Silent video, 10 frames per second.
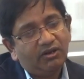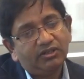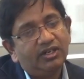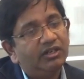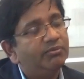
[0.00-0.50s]

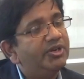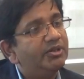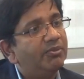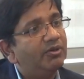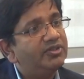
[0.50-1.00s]
talked a little bit
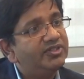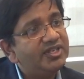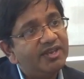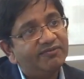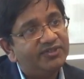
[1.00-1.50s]
about
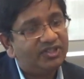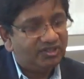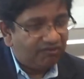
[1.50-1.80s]
SIVs.